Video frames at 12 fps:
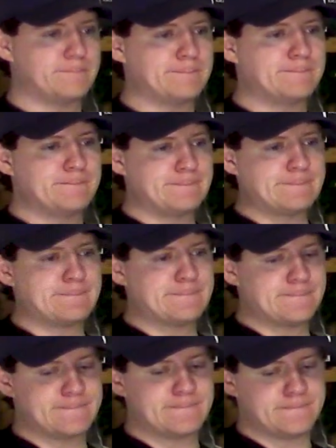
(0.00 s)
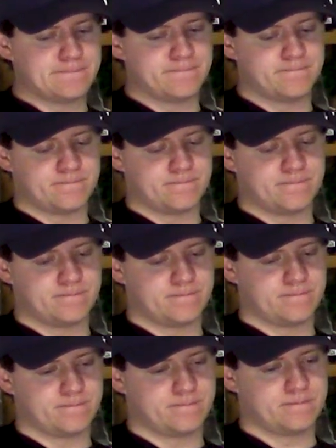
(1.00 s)

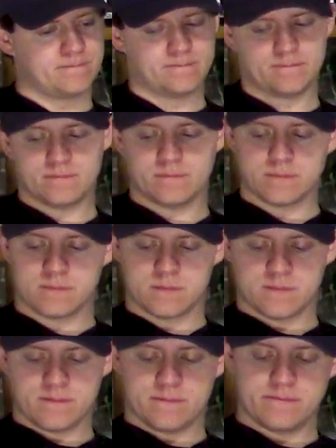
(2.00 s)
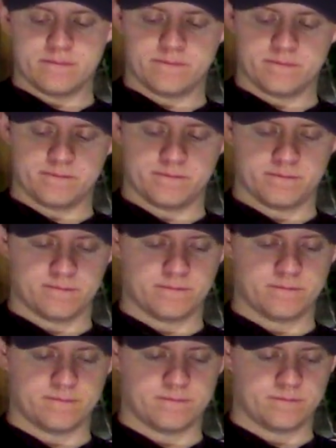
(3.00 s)

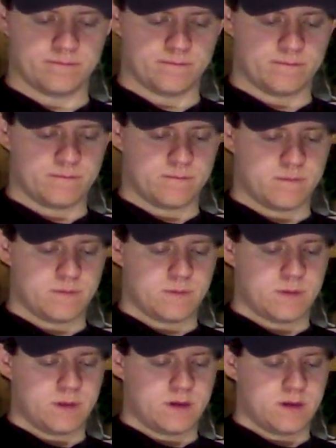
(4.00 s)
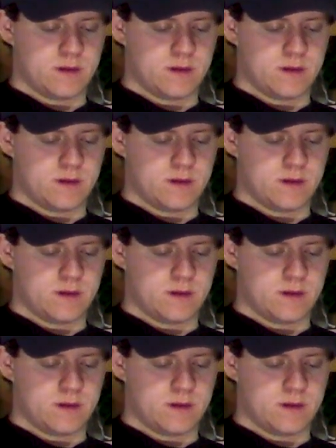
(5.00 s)
This person isn't speaking.